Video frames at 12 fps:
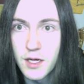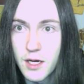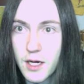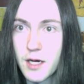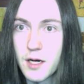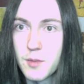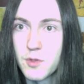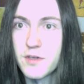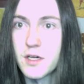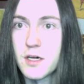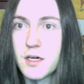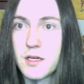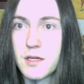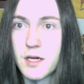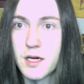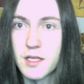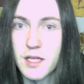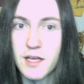Uh, moving on,
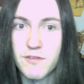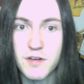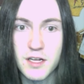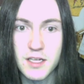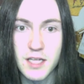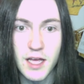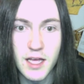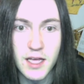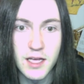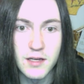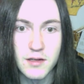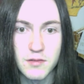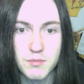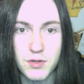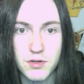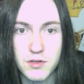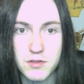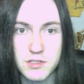uh, Life in a Day,
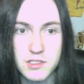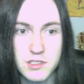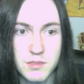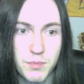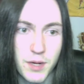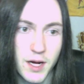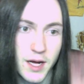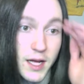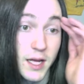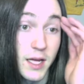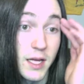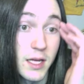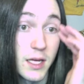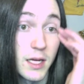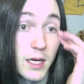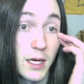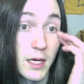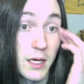produced by
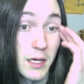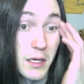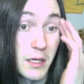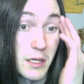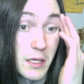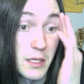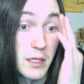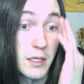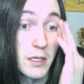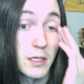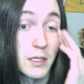uh,